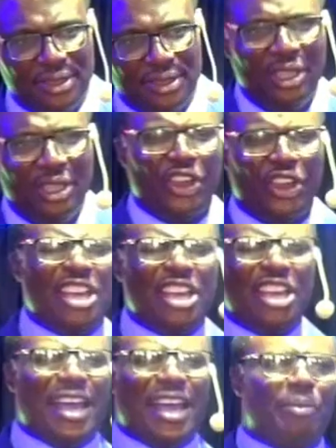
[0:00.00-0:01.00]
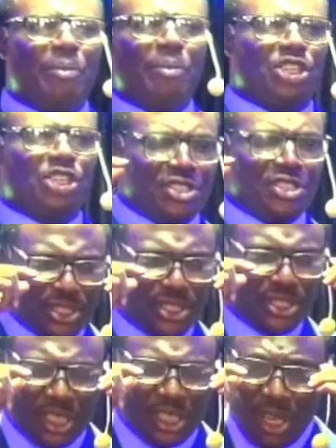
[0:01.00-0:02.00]
In the name of Jesus.
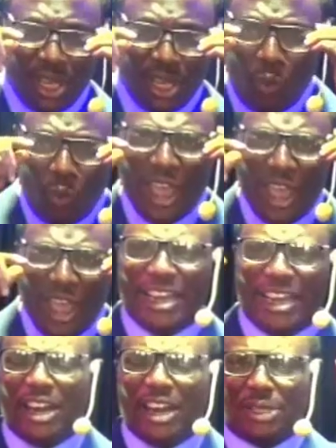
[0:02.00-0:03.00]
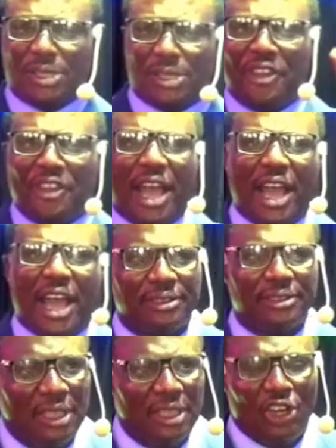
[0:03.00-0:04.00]
Where there is fear,
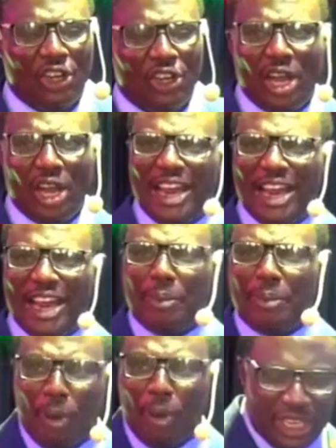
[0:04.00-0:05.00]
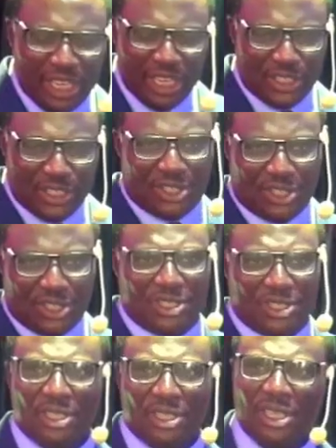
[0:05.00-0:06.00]
Lord, let there be boldness.
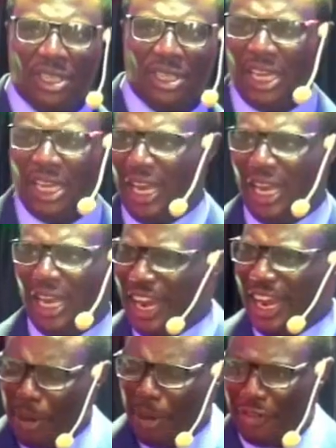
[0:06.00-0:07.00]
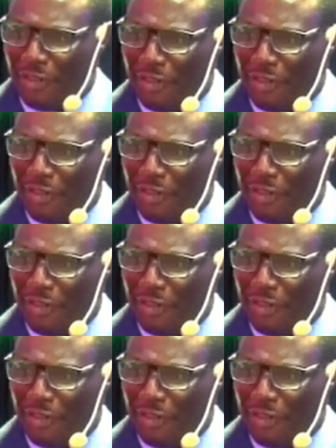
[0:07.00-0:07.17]
Let there be faith.